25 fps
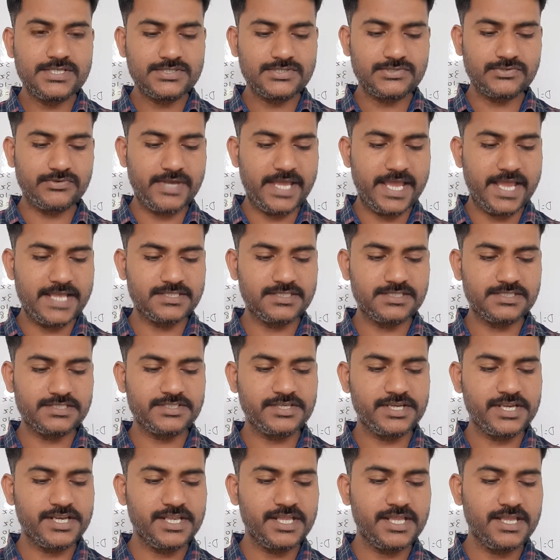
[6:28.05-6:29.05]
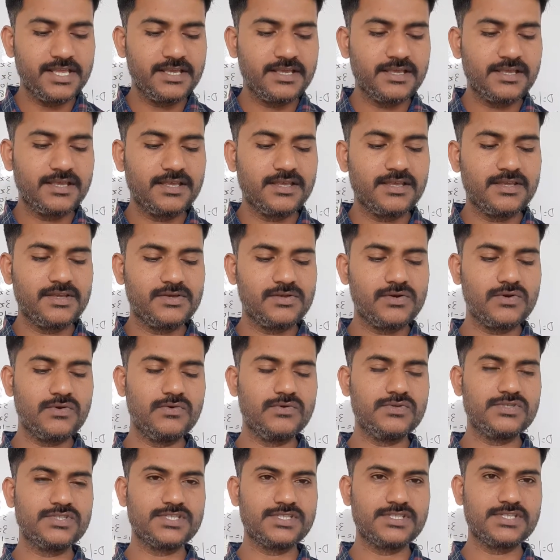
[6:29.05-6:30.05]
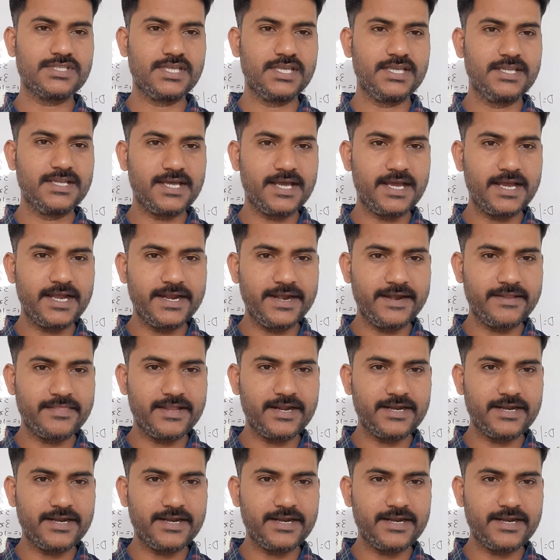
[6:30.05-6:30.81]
so as the tree grows in a height,